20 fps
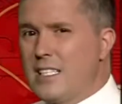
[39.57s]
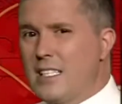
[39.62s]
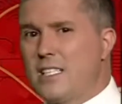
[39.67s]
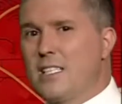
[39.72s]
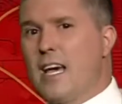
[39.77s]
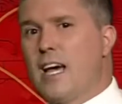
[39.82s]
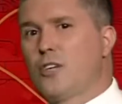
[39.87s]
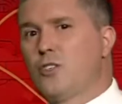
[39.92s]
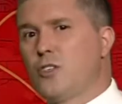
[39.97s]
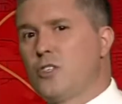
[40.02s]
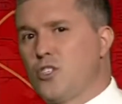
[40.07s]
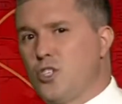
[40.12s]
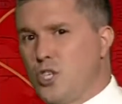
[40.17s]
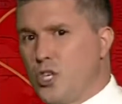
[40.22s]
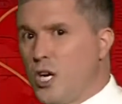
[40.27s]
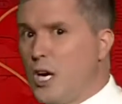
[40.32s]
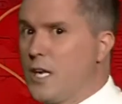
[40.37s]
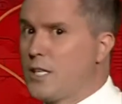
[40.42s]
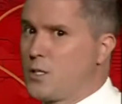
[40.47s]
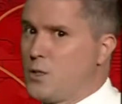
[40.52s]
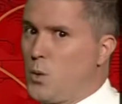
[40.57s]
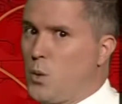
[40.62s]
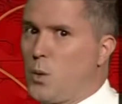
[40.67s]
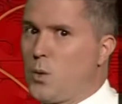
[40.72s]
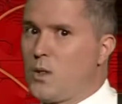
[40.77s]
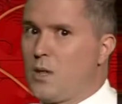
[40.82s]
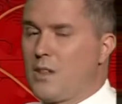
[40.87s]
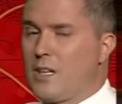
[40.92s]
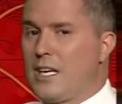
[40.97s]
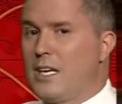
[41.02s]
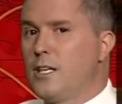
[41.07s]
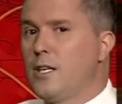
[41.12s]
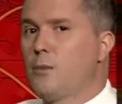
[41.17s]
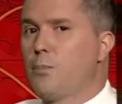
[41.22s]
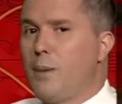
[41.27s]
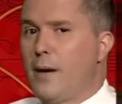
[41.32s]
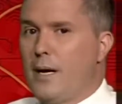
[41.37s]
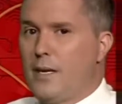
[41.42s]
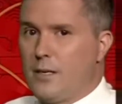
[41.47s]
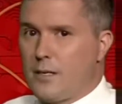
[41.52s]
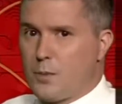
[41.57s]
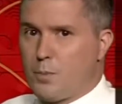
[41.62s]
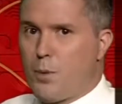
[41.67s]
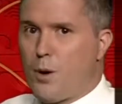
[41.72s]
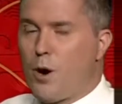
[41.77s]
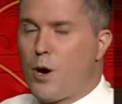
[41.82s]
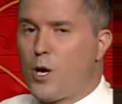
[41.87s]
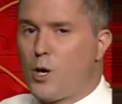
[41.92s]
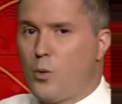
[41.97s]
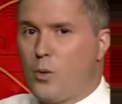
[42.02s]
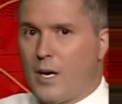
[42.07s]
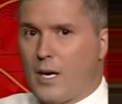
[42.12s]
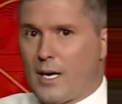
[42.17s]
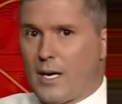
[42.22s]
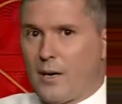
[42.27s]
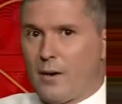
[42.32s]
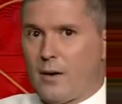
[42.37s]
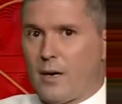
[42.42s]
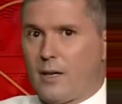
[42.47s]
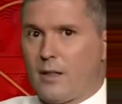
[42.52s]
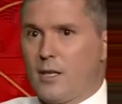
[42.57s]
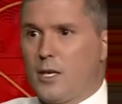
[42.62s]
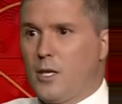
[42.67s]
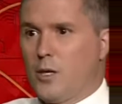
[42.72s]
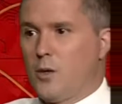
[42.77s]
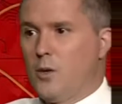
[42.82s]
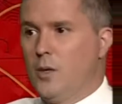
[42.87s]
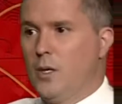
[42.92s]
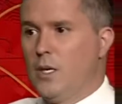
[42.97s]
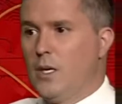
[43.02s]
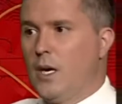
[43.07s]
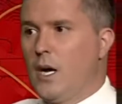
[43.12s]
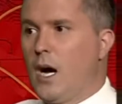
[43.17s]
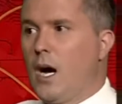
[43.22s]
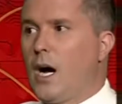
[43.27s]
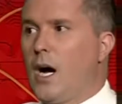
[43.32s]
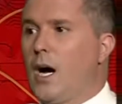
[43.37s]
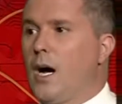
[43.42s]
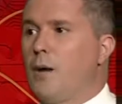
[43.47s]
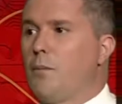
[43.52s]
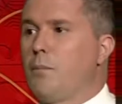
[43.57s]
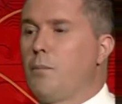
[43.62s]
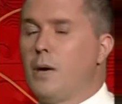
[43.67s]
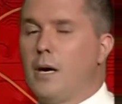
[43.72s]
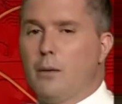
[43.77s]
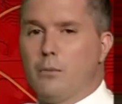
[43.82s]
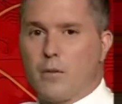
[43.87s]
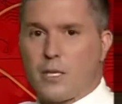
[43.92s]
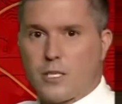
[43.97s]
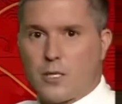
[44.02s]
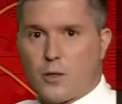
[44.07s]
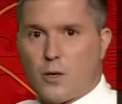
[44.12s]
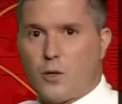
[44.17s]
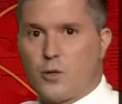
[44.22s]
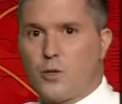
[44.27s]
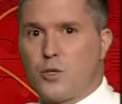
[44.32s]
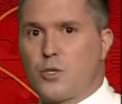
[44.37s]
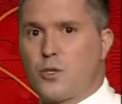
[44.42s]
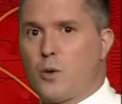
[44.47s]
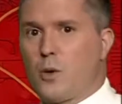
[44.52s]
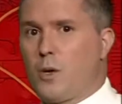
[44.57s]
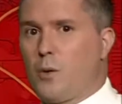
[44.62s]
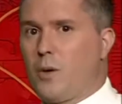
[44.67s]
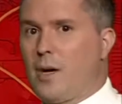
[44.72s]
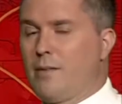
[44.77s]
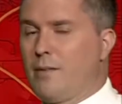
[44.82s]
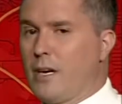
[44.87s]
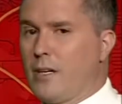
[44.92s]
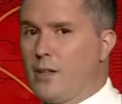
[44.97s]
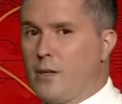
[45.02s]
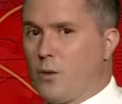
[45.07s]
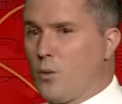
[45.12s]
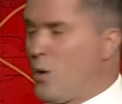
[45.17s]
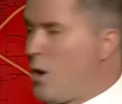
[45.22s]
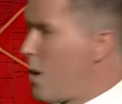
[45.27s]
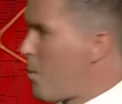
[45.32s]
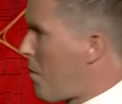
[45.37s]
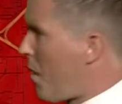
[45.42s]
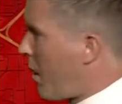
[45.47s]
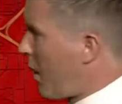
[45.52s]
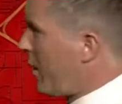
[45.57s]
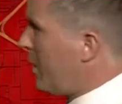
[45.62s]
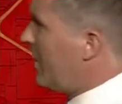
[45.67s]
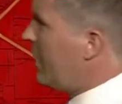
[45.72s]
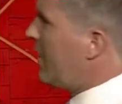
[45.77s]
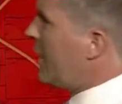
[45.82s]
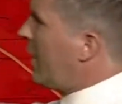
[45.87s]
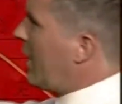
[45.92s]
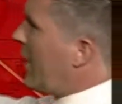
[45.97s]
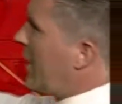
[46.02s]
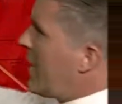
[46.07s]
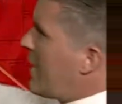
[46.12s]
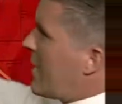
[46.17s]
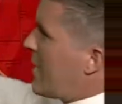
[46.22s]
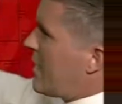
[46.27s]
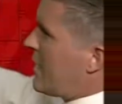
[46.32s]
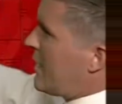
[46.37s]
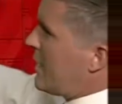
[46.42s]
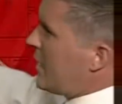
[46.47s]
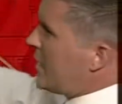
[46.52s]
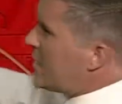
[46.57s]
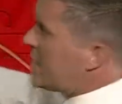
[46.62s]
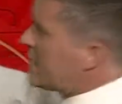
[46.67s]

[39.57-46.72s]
this is actually just north of the Independence Parkway area, the new Publix grocery store that we have out there, the Walmart. It